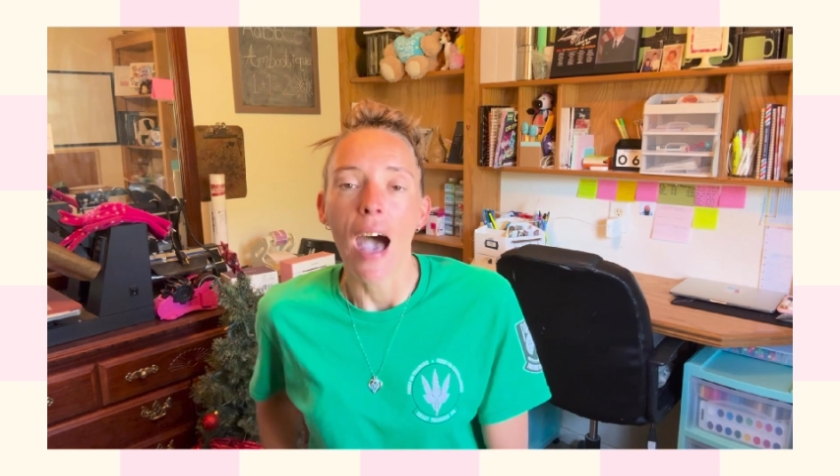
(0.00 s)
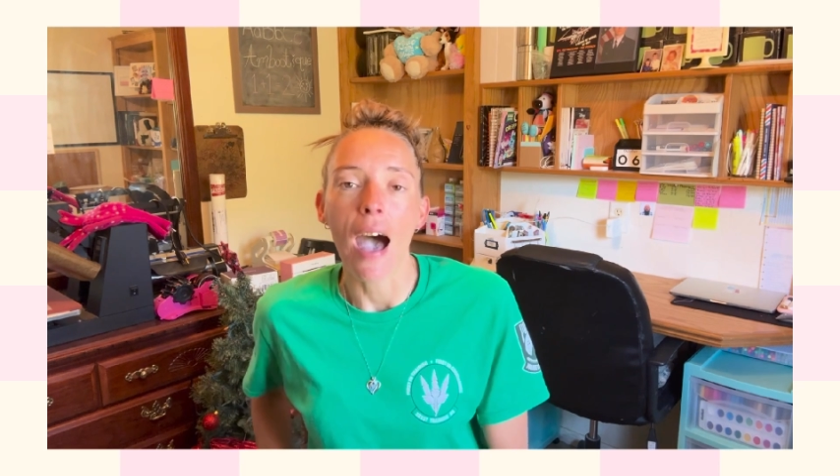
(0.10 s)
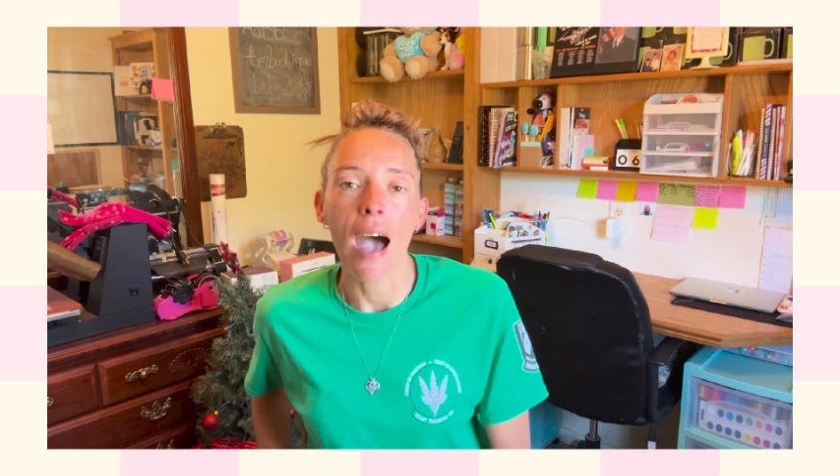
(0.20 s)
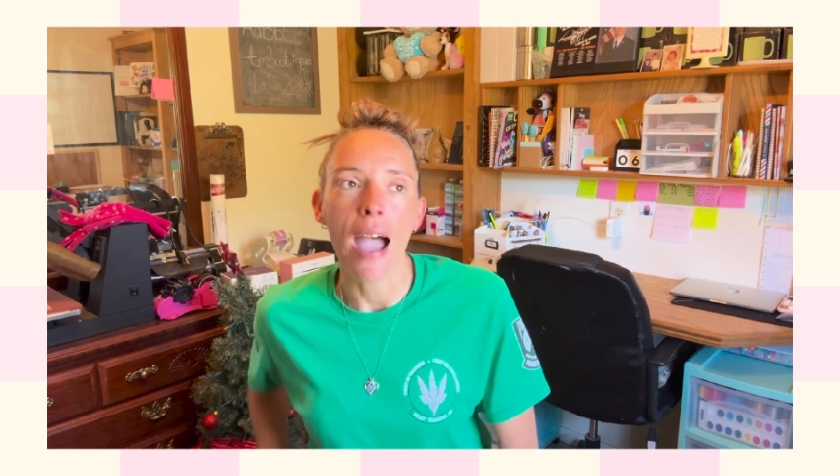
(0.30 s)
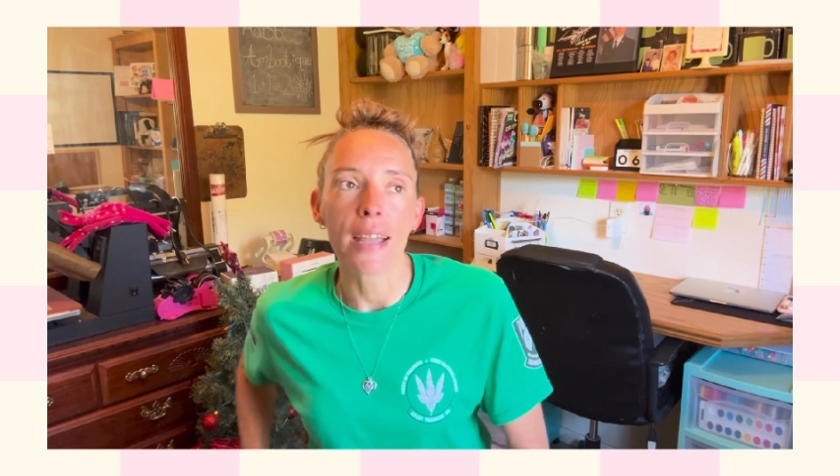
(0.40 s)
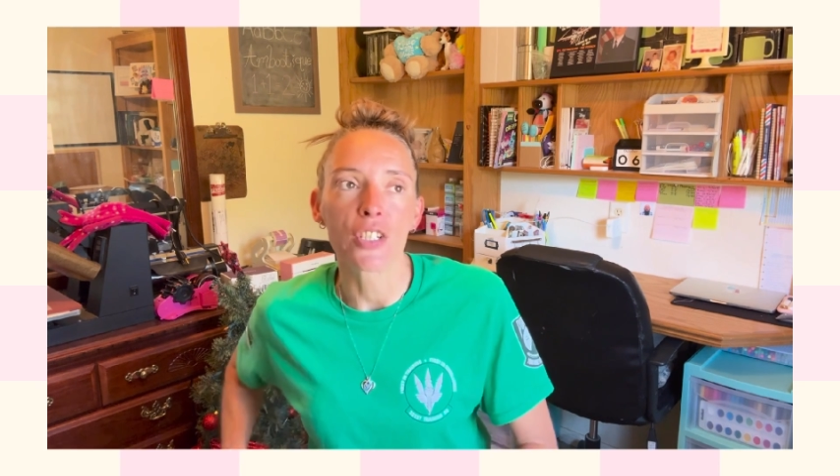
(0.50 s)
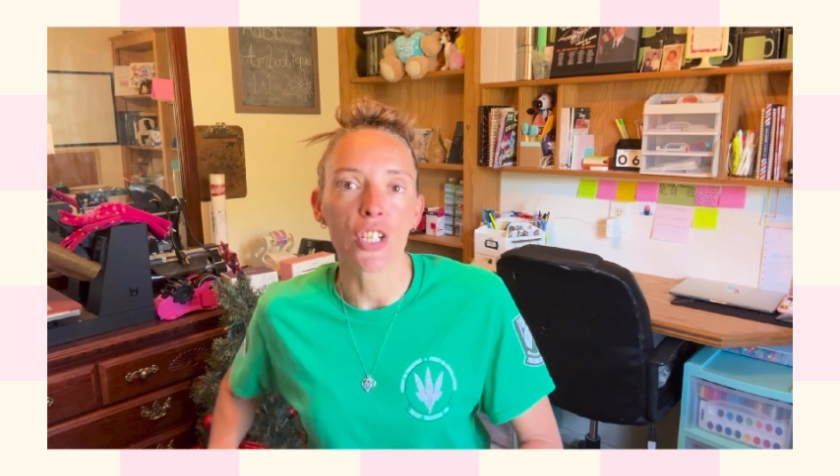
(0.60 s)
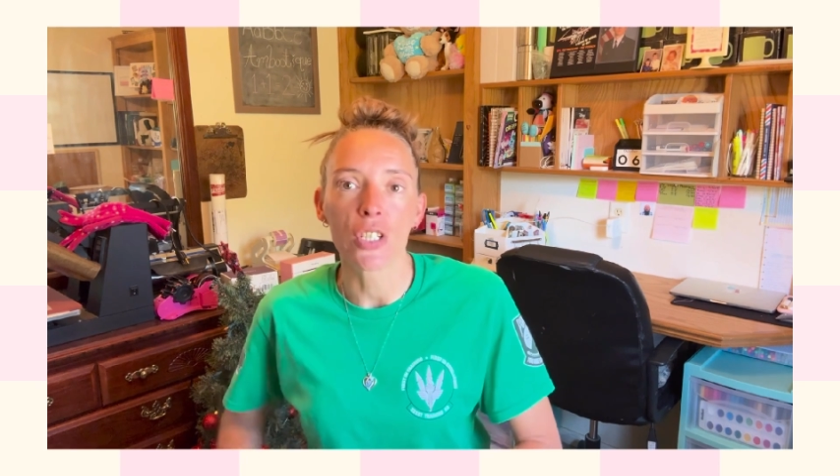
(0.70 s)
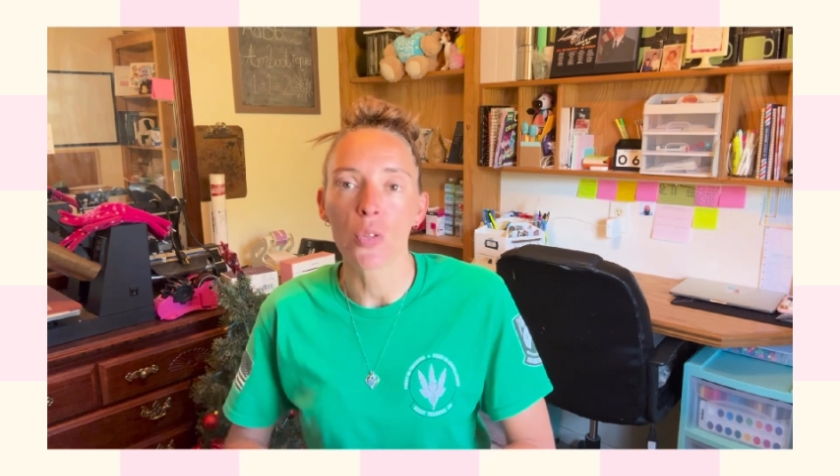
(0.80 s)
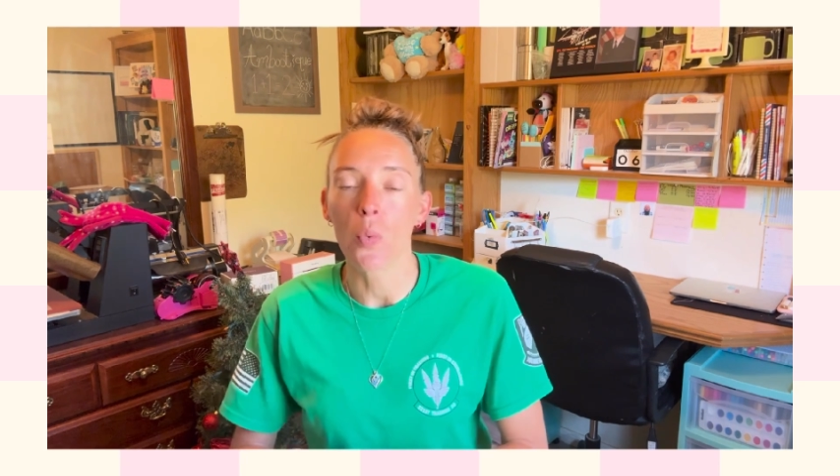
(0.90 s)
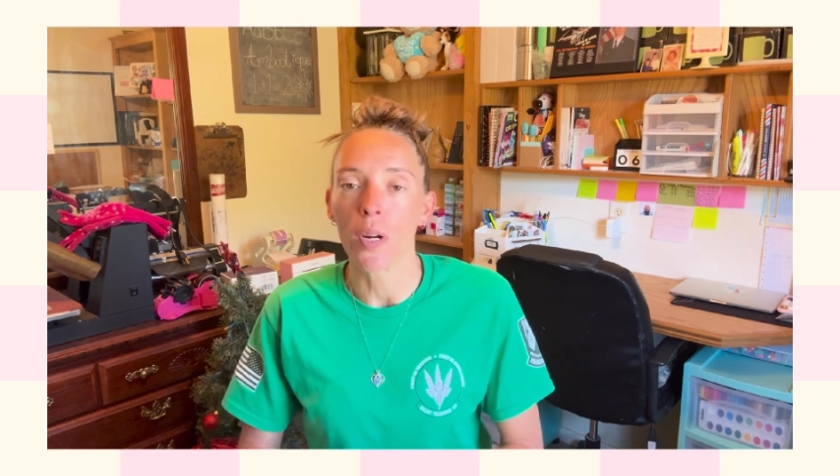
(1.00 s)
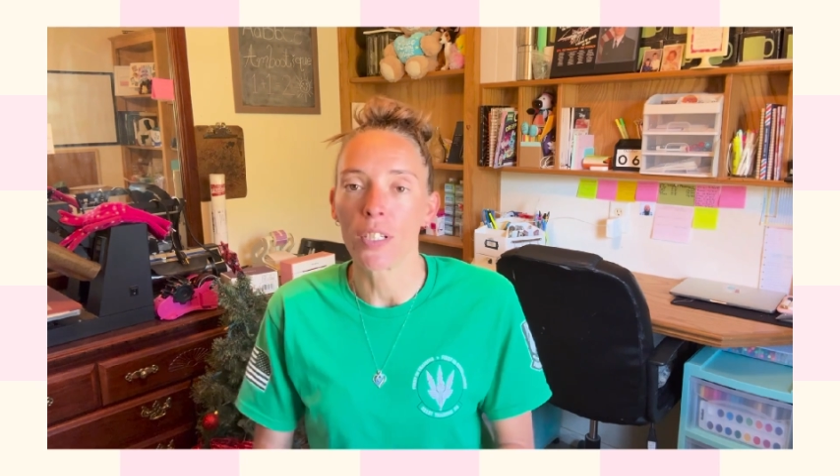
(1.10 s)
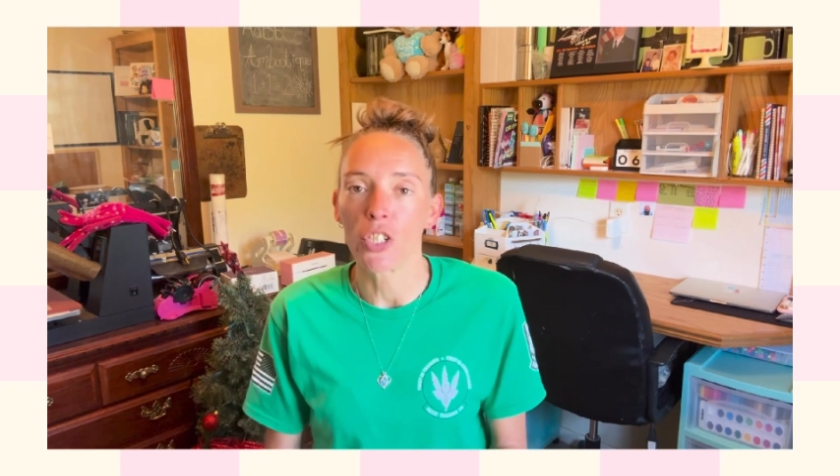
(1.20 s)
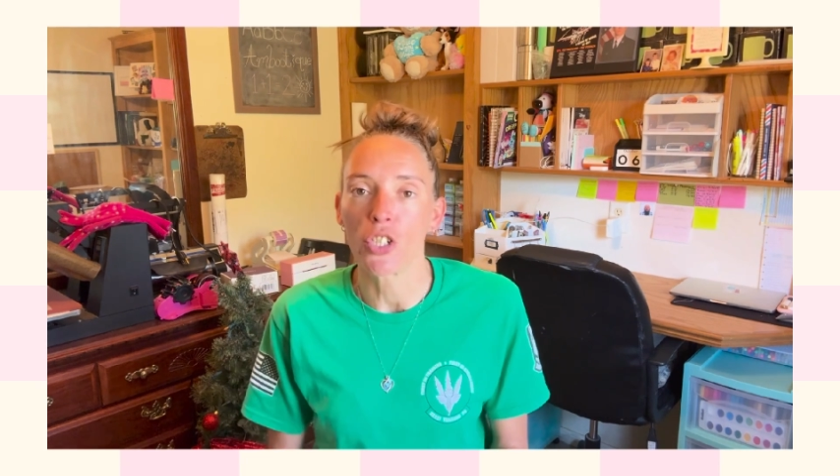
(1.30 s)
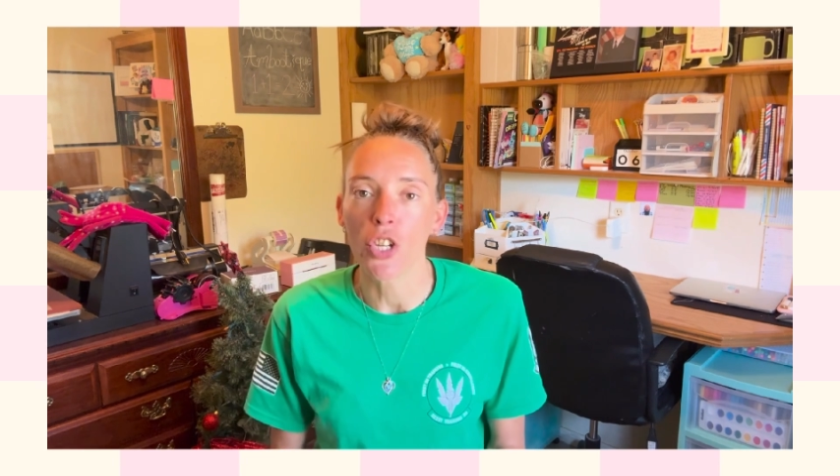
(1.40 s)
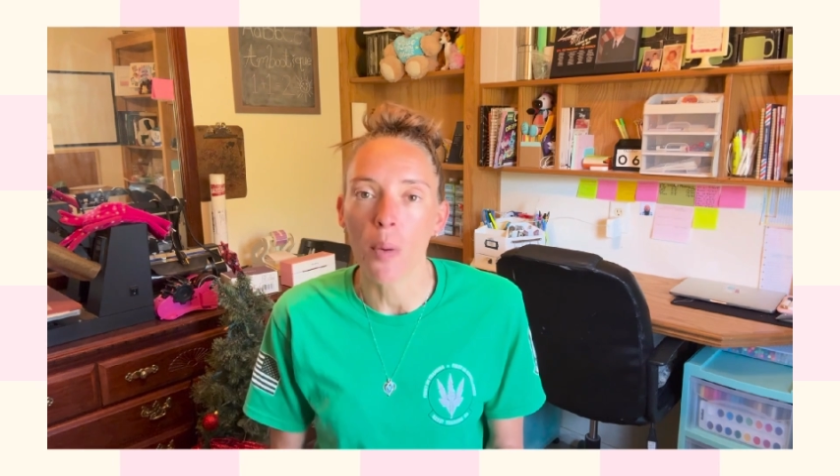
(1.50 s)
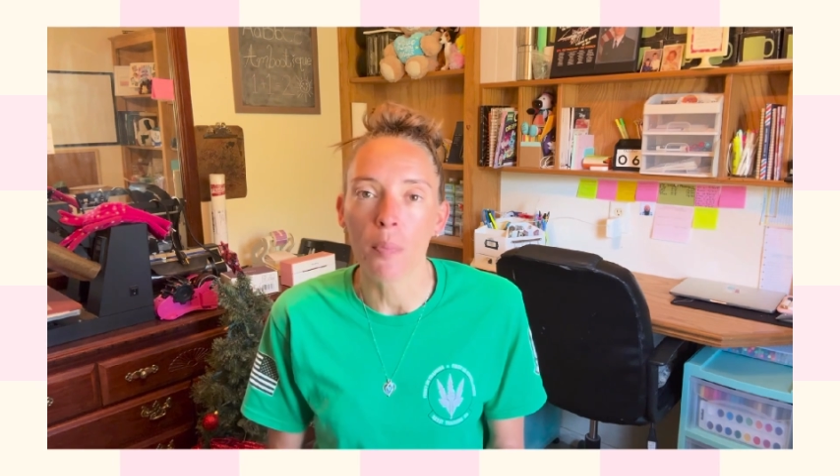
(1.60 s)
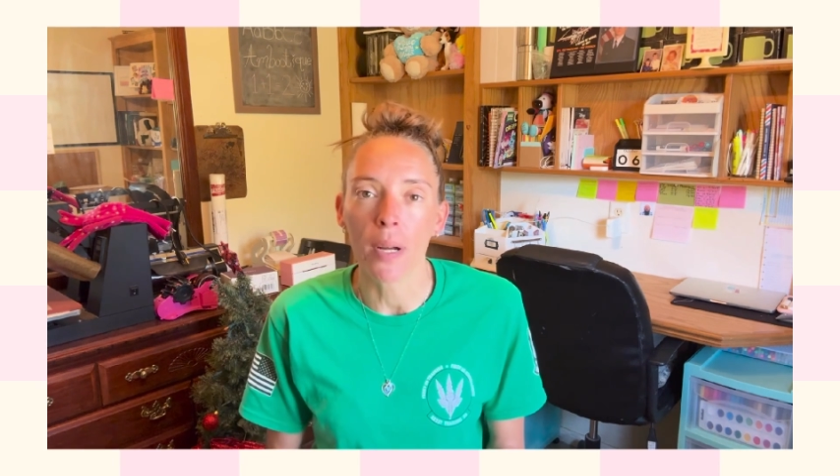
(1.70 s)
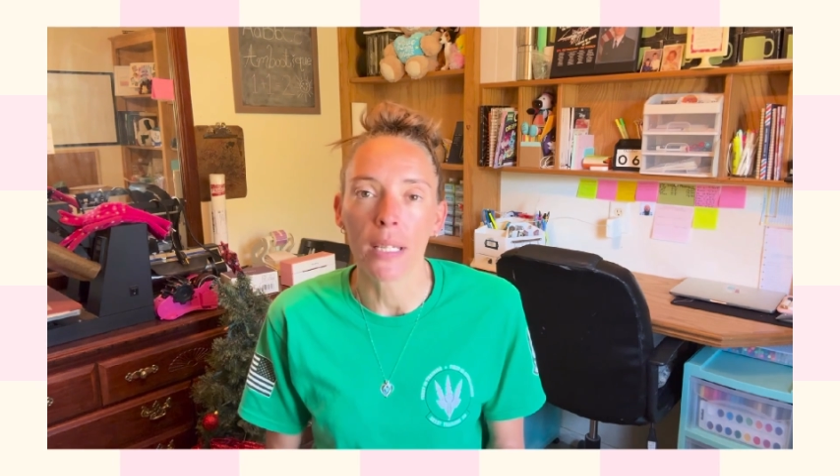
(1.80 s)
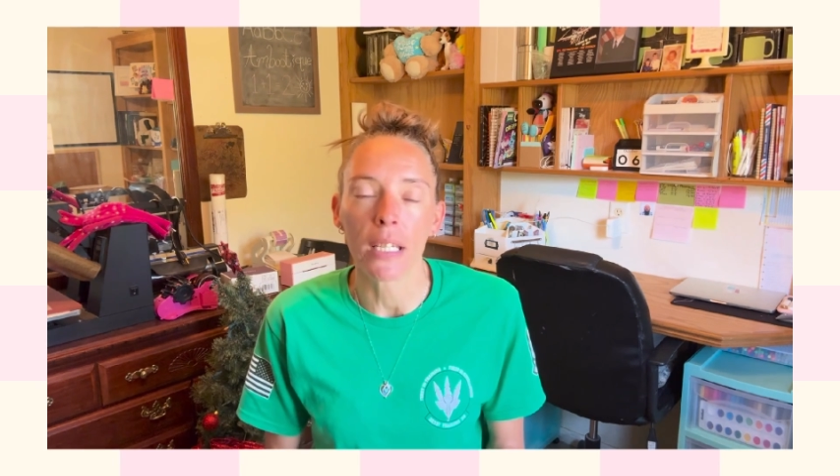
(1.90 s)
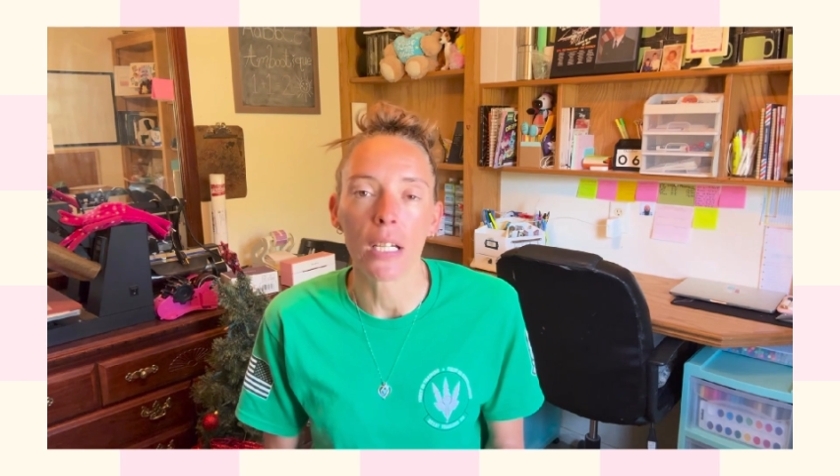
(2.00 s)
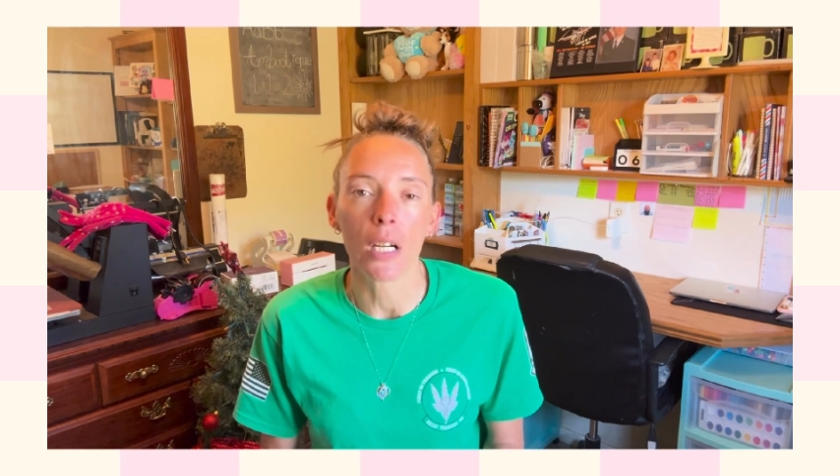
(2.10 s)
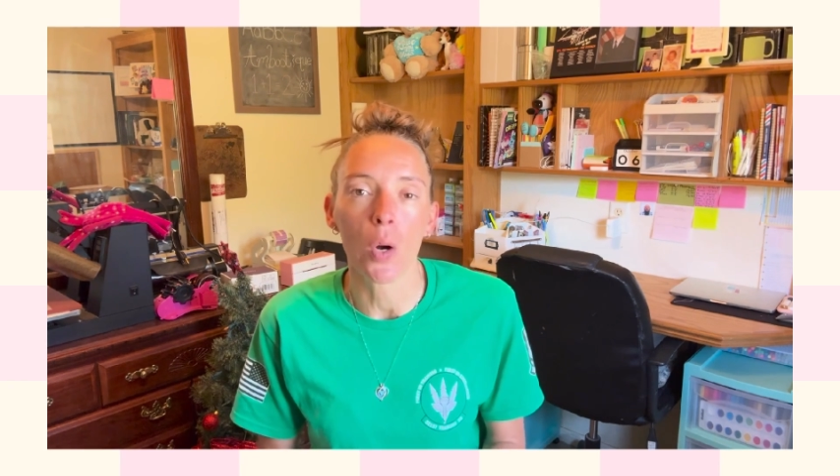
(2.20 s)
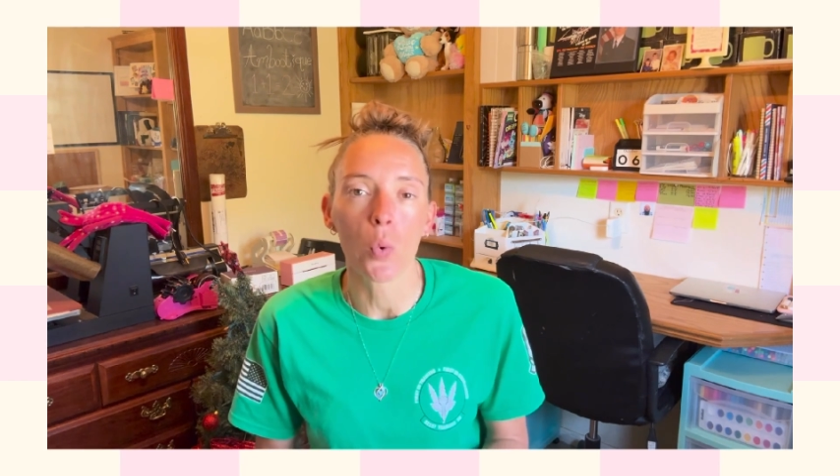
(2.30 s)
I just wanted to jump on here